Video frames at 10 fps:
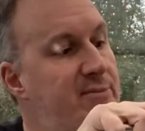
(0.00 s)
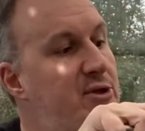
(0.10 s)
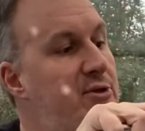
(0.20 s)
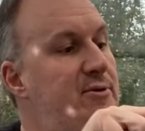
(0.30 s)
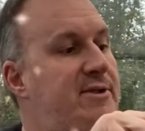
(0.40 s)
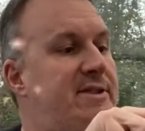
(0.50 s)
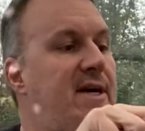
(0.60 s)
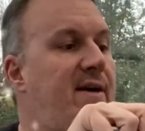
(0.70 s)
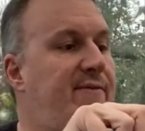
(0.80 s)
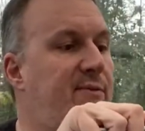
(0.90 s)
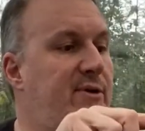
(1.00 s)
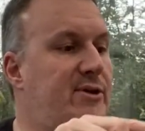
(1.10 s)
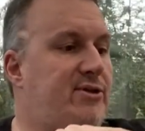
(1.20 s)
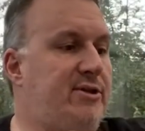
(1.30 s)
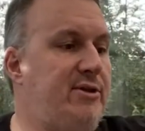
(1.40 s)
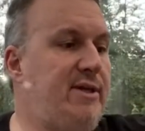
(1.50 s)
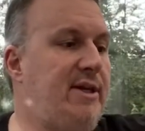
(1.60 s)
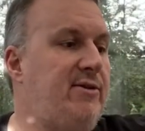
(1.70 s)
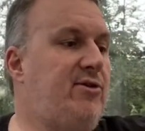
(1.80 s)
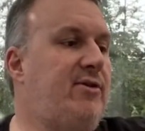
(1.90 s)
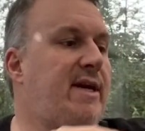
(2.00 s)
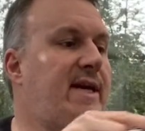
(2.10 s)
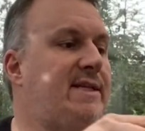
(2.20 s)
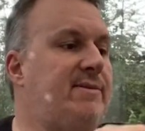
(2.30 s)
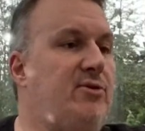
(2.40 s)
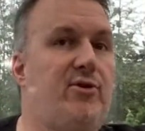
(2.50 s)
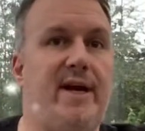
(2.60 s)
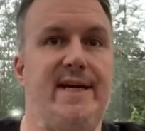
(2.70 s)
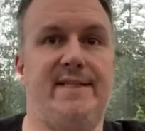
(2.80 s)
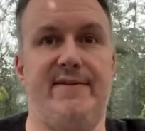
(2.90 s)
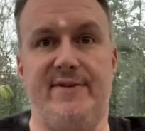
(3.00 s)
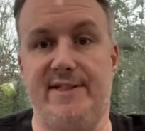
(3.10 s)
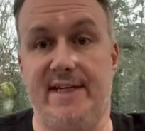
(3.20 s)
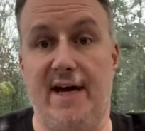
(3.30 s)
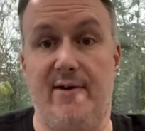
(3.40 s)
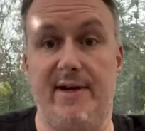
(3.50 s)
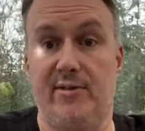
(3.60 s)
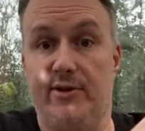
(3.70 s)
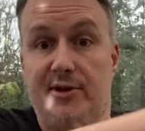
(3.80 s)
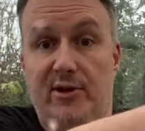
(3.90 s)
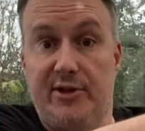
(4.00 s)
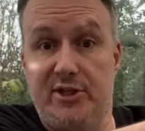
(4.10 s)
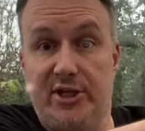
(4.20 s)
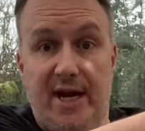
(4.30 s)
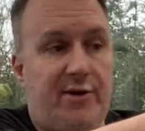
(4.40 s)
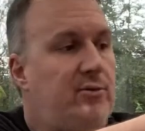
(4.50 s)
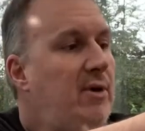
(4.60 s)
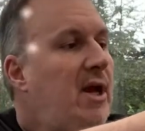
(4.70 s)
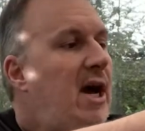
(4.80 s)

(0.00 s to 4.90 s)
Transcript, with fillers: new stuff. I want to, you know, get some creativity going on the channel.